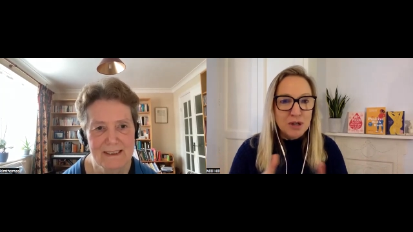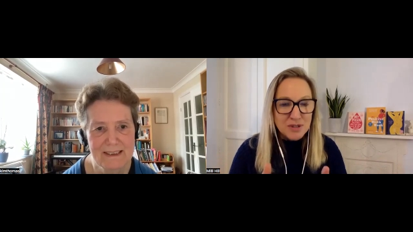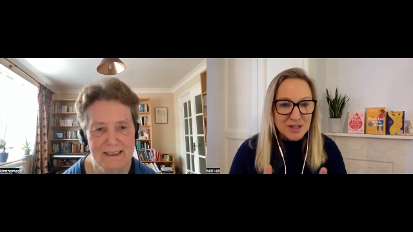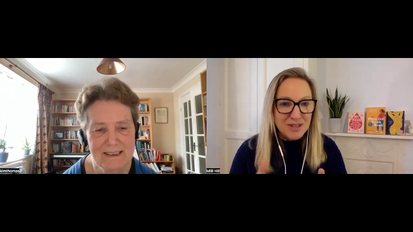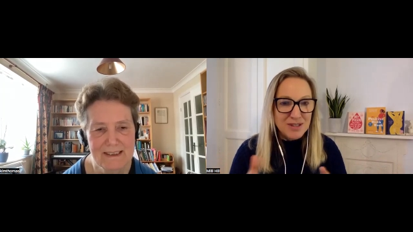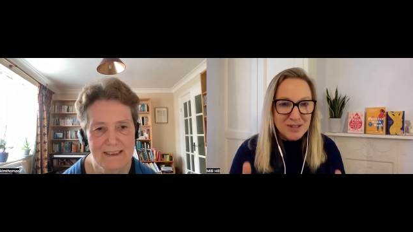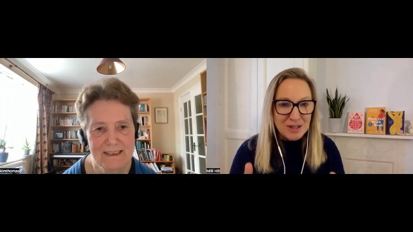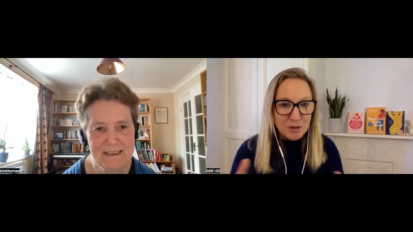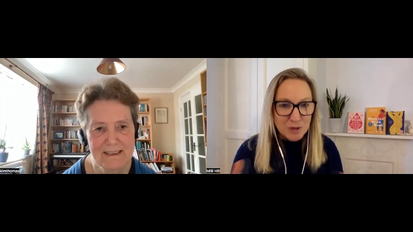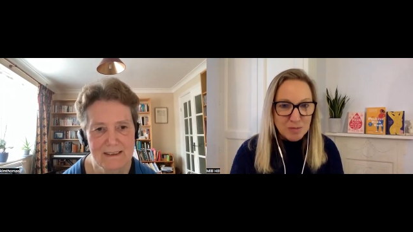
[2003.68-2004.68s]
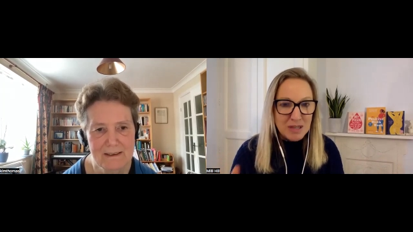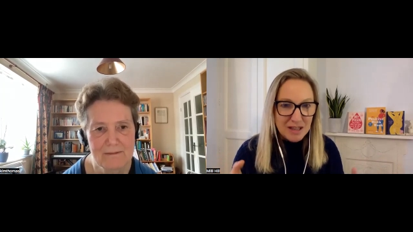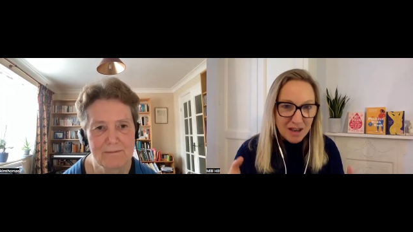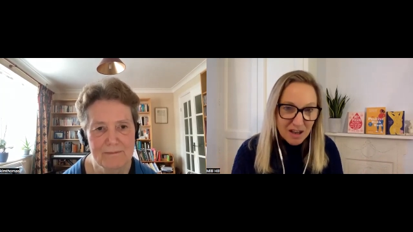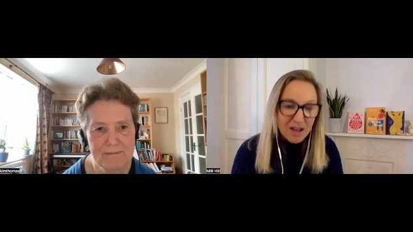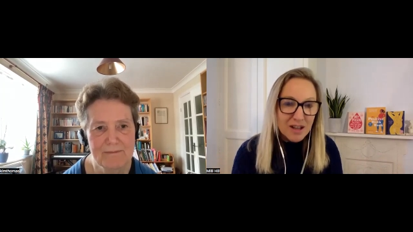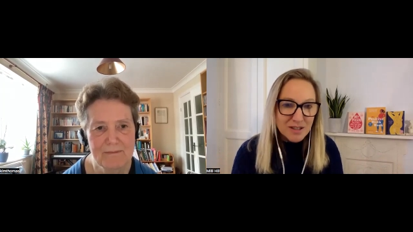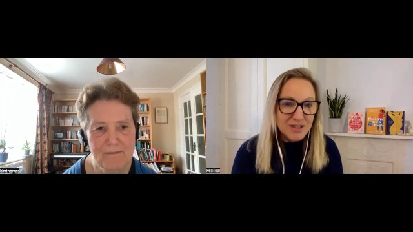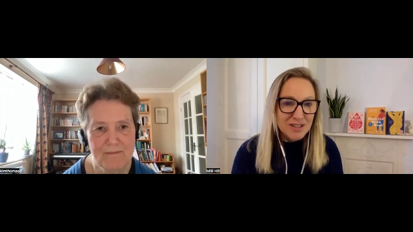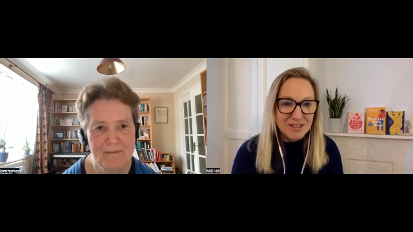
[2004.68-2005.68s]
Speaker 1: process it still ought to be
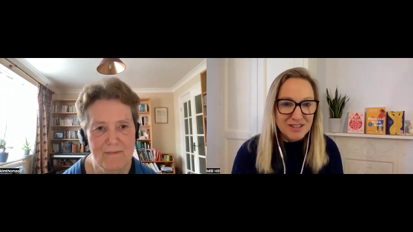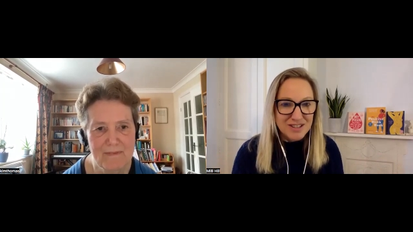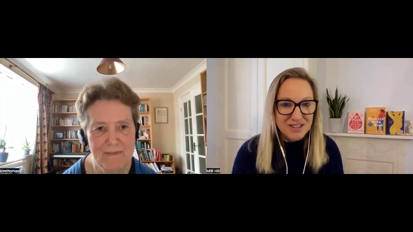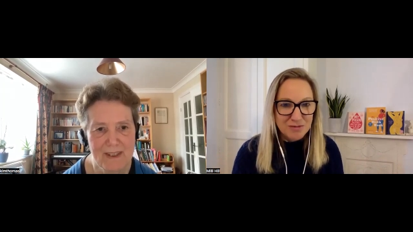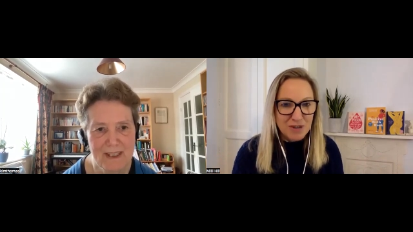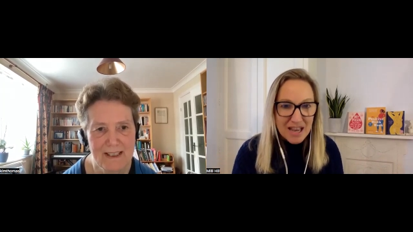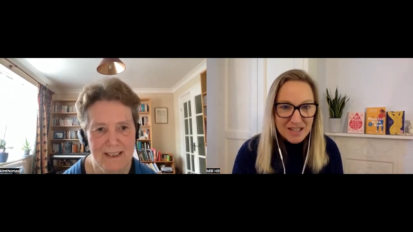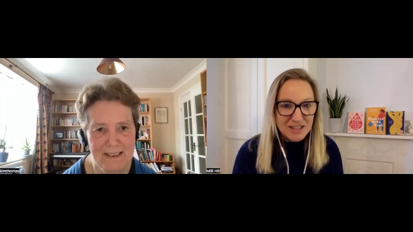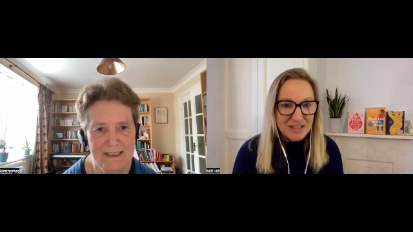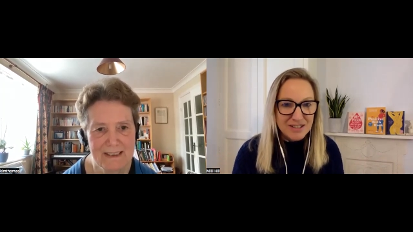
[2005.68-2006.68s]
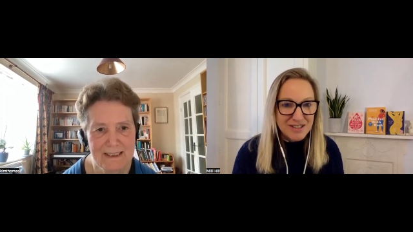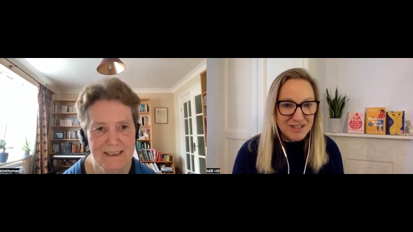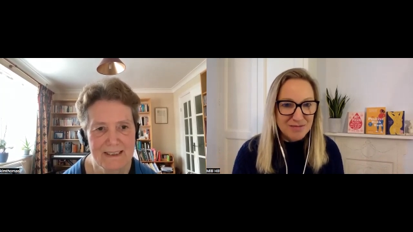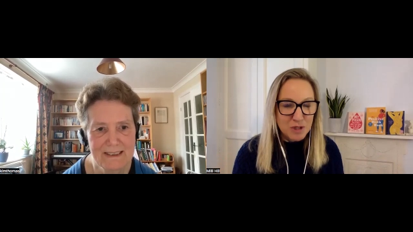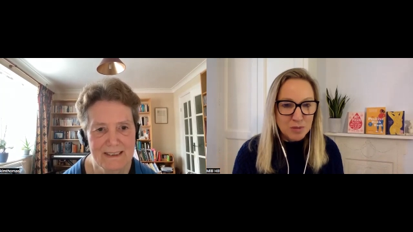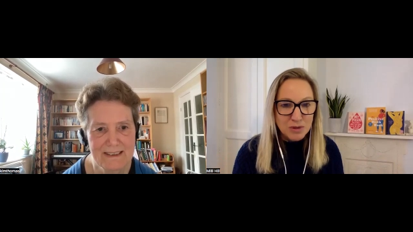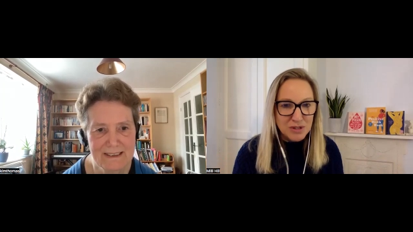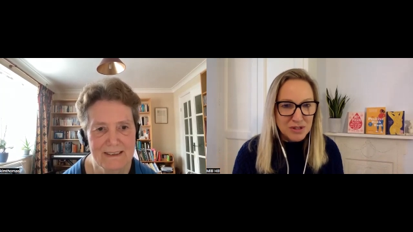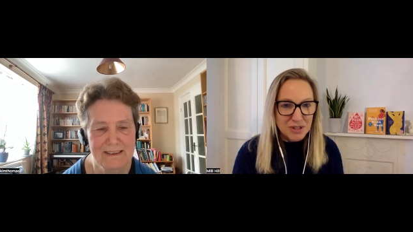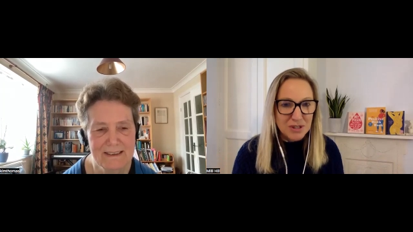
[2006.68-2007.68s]
heard and read and
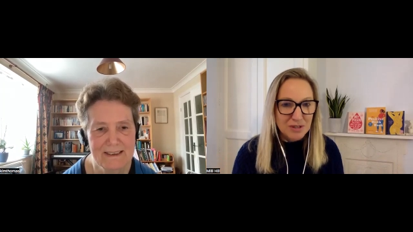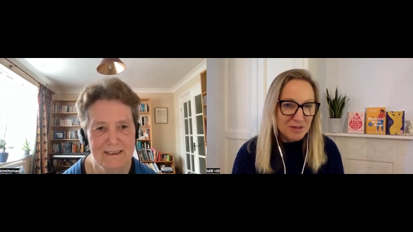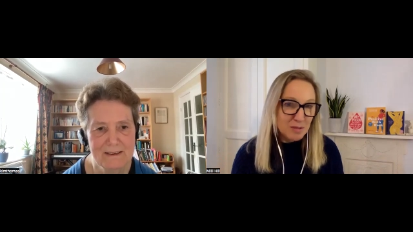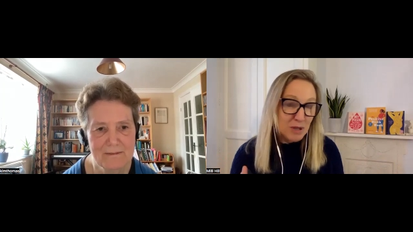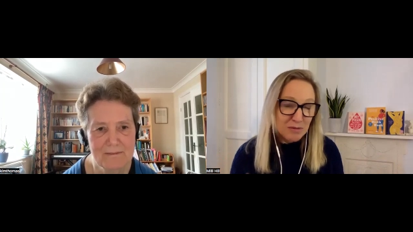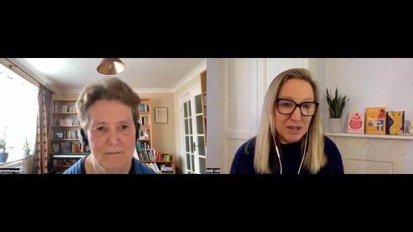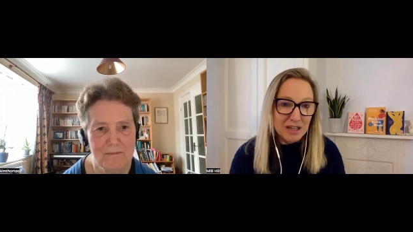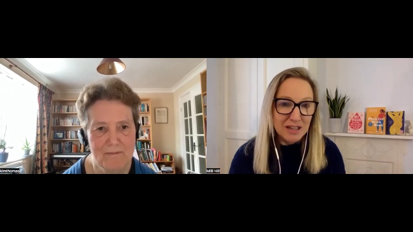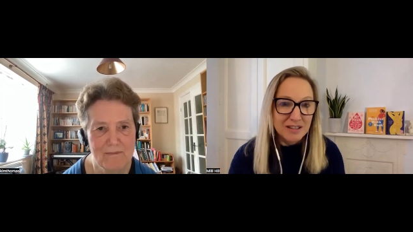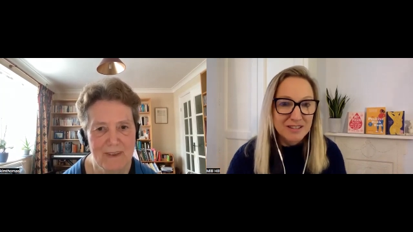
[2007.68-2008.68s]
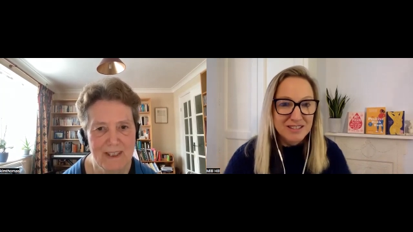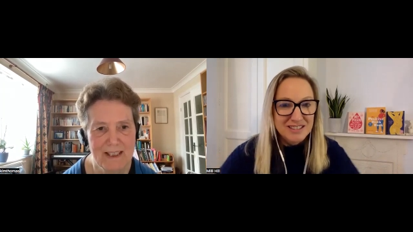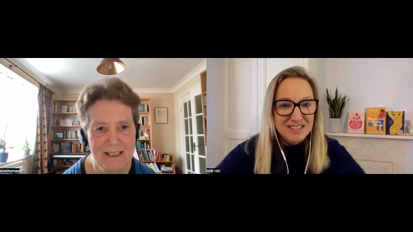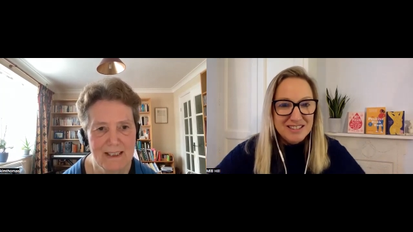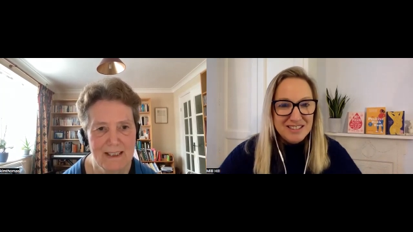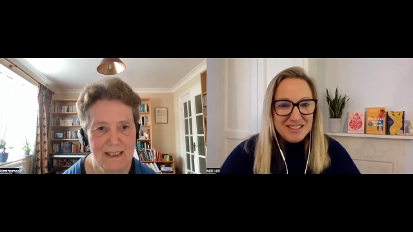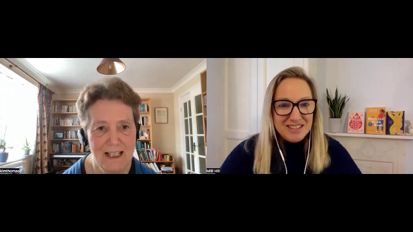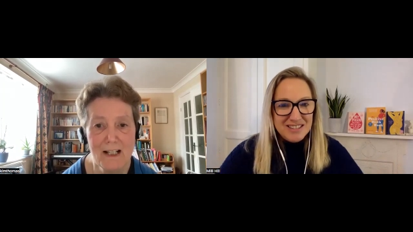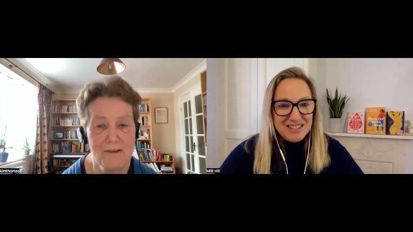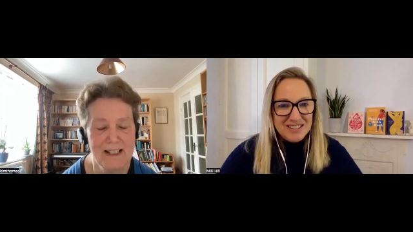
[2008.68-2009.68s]
responded to is my feeling
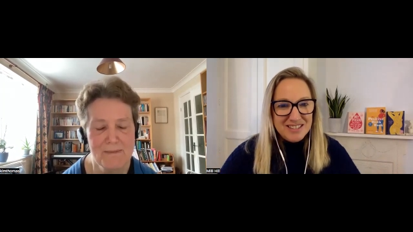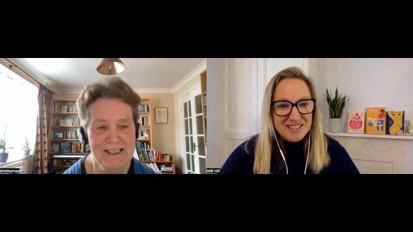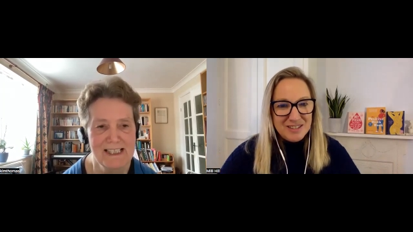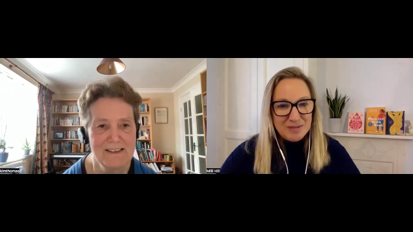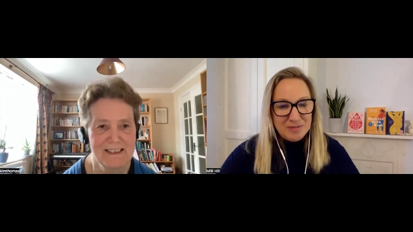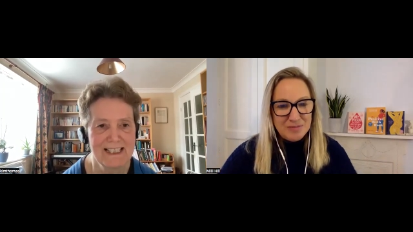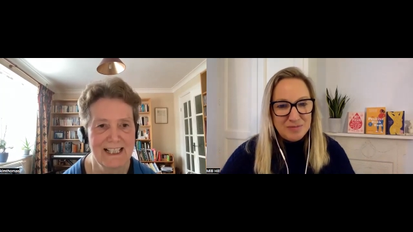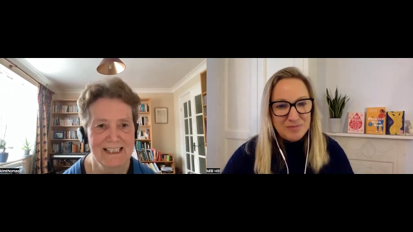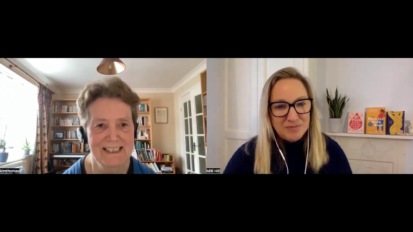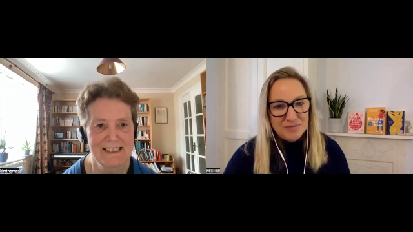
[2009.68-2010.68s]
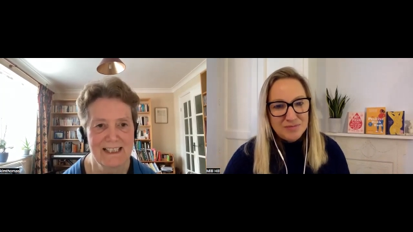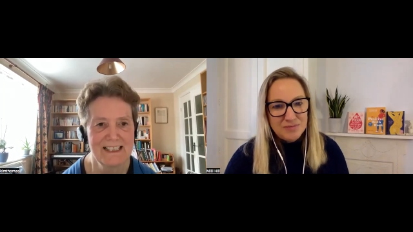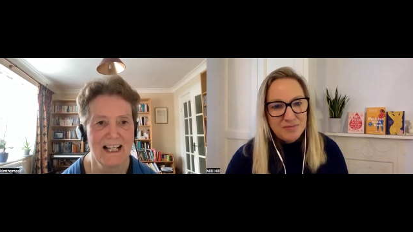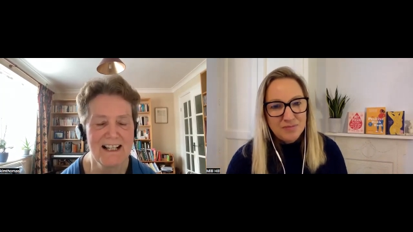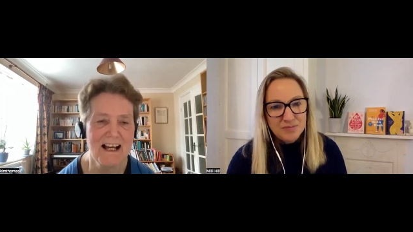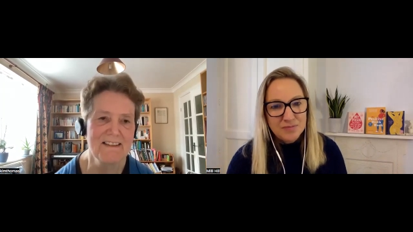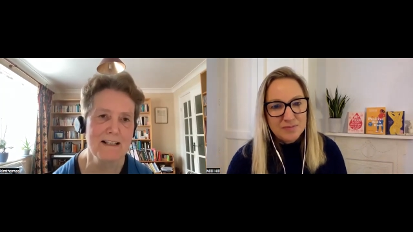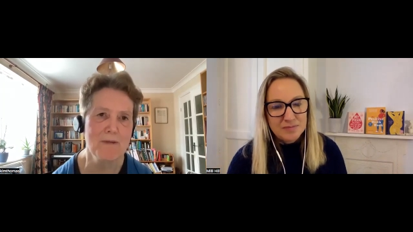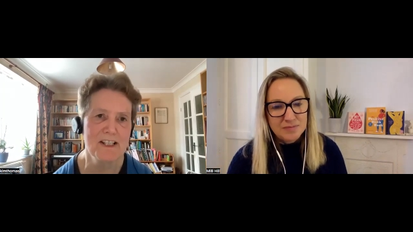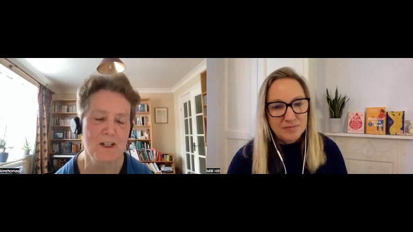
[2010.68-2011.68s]
Speaker 2: oh absolutely yes and I, I
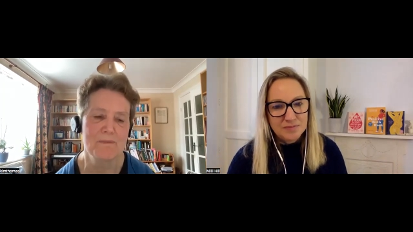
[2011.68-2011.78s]
think most